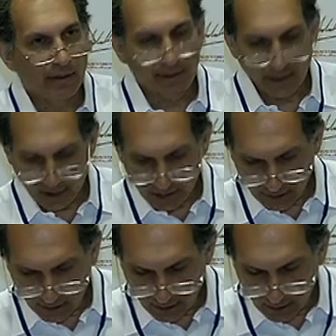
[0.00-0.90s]
The
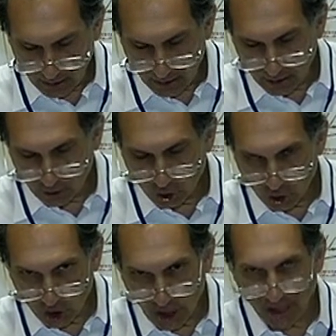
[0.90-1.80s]

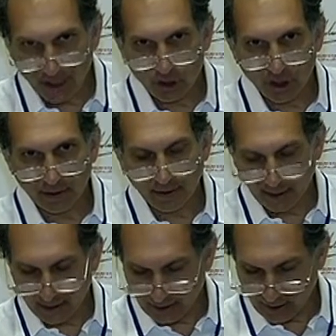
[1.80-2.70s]
change, I
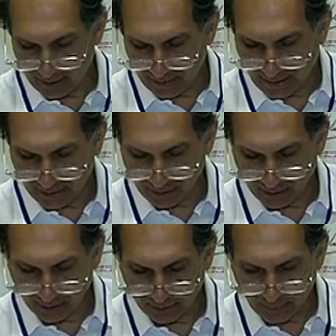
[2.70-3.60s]
think, in that, uh,